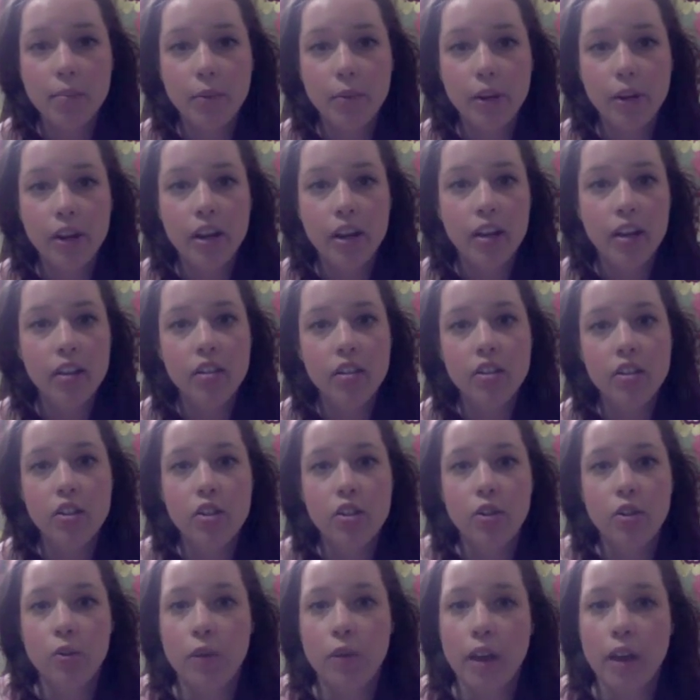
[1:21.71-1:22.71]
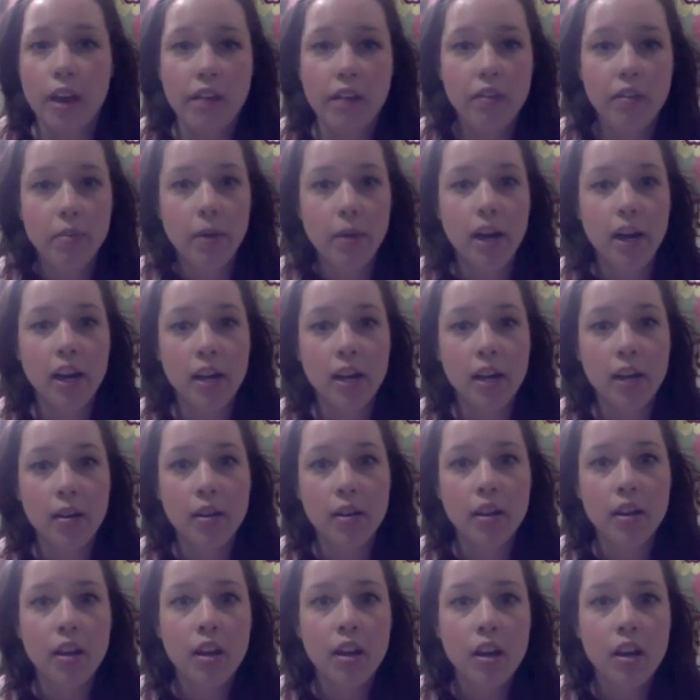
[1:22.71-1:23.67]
brand to a heavy body